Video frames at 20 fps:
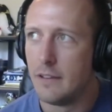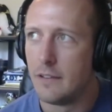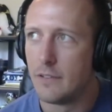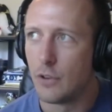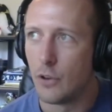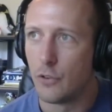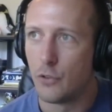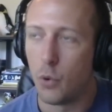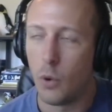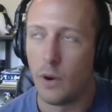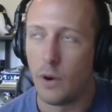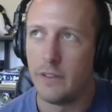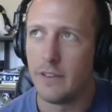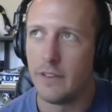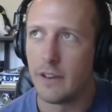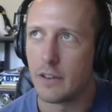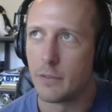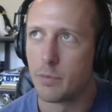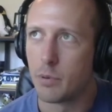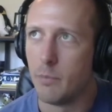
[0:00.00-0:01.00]
so 20
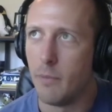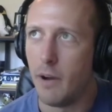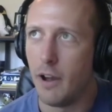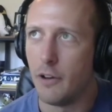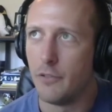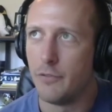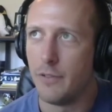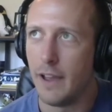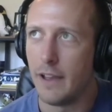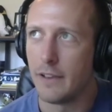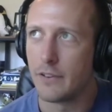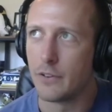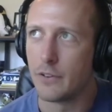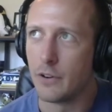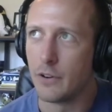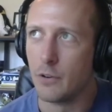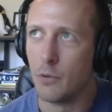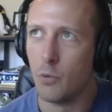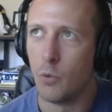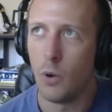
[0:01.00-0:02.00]
seconds per mile
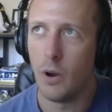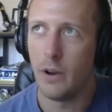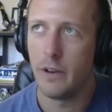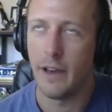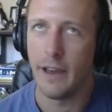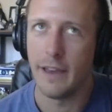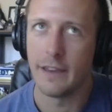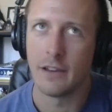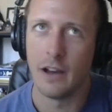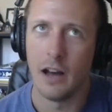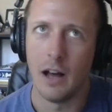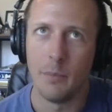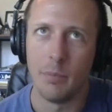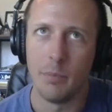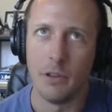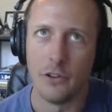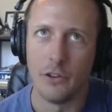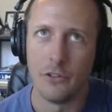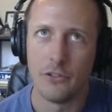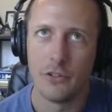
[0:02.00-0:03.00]
faster, what did I
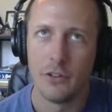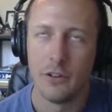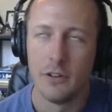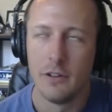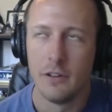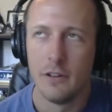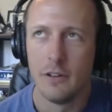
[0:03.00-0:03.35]
accomplish?